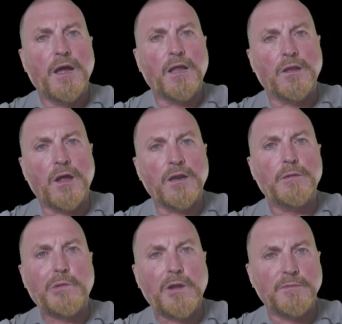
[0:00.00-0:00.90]
A lot of the
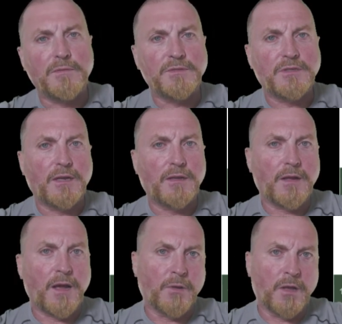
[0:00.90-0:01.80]
problems that
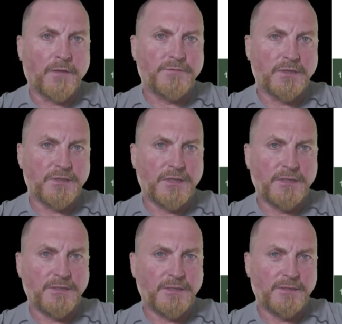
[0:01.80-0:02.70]
I will often see
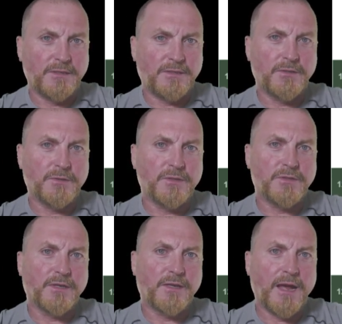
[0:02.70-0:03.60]
students
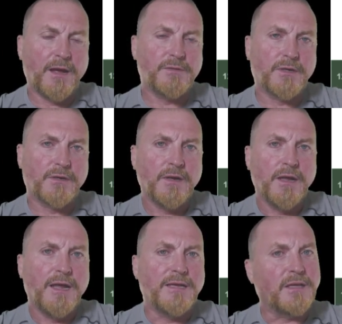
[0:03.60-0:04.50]
encounter
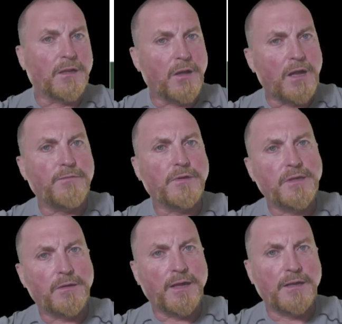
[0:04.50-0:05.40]
is that a lot of
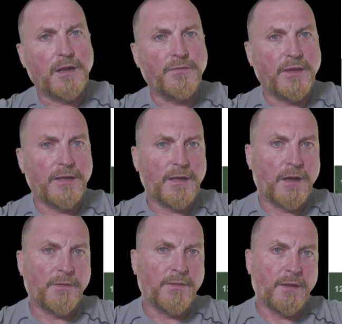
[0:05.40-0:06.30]
what they'll get on
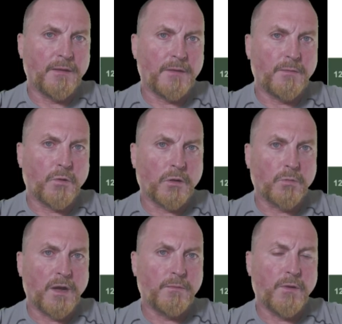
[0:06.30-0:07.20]
the World
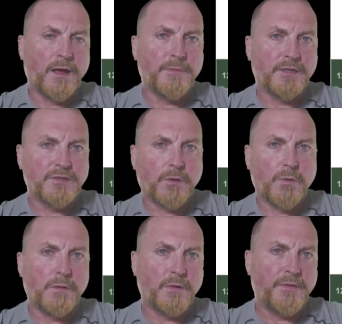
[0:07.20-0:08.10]
Wide Web and
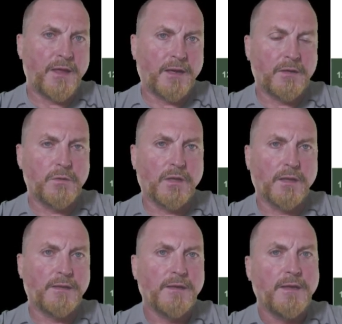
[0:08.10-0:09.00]
so on when they
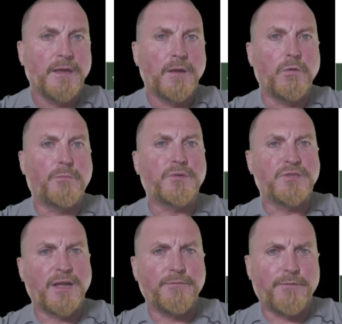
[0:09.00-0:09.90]
Google it will
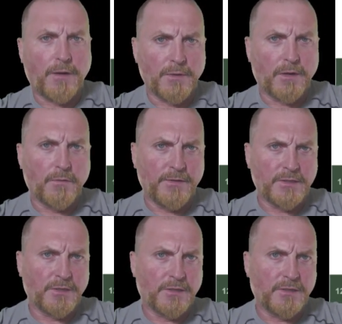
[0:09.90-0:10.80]
present
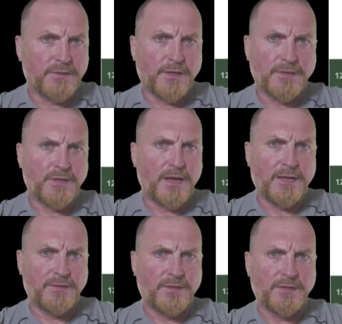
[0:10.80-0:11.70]
pharmacovigilance
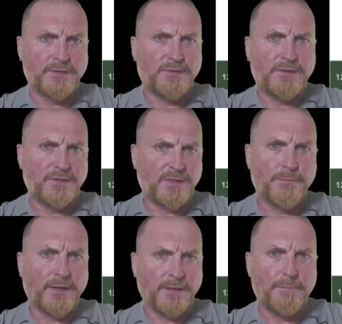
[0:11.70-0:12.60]
as this
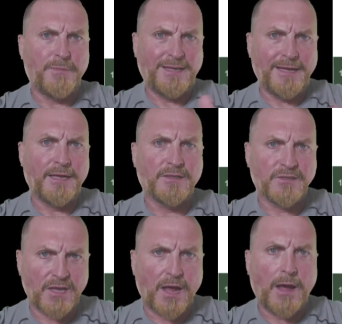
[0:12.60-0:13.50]
something that
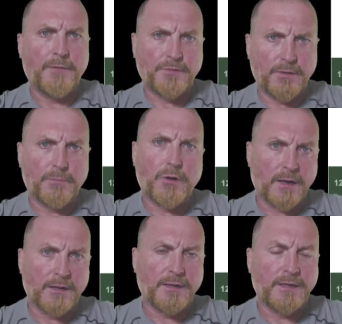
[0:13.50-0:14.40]
begins after the
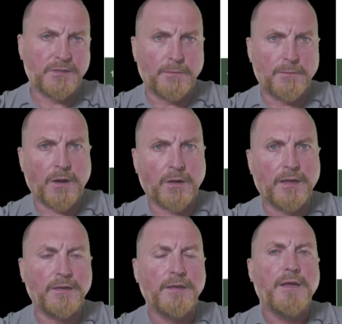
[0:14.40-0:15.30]
product hits the market.